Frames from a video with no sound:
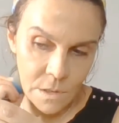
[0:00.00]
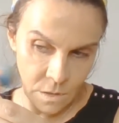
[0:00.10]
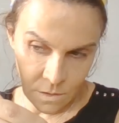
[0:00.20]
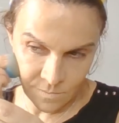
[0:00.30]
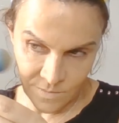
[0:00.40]

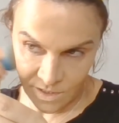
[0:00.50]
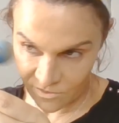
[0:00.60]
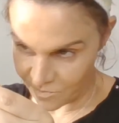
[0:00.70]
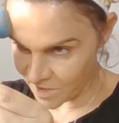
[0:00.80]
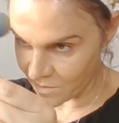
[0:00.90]
I may
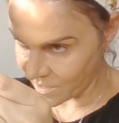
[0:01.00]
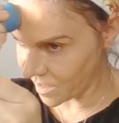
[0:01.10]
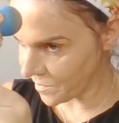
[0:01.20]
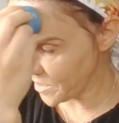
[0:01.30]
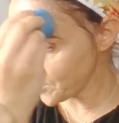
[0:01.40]
have been a
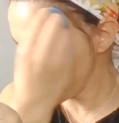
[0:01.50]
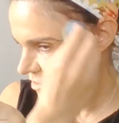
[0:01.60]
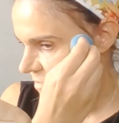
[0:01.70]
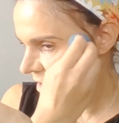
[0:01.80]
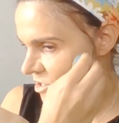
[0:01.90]
little bit
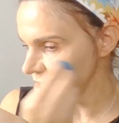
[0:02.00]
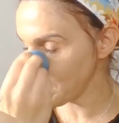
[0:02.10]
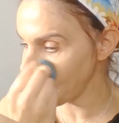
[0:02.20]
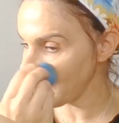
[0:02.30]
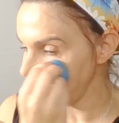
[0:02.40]
too much
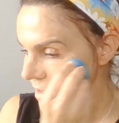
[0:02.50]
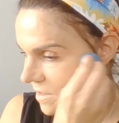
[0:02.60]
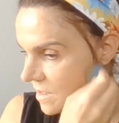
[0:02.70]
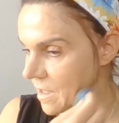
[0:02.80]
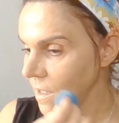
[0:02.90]
here, but
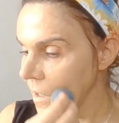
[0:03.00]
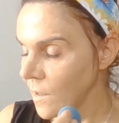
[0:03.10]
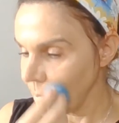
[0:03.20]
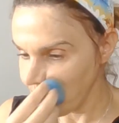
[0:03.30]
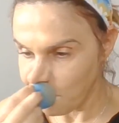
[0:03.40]

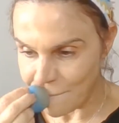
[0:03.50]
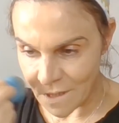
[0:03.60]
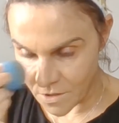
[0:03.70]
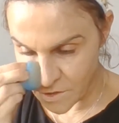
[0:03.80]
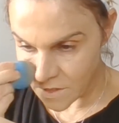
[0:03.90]
I'm
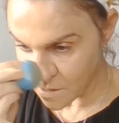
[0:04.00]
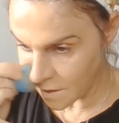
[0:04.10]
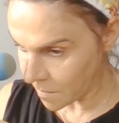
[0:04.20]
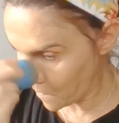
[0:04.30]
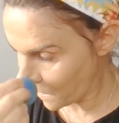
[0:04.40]
just
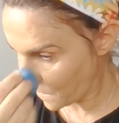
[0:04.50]
gonna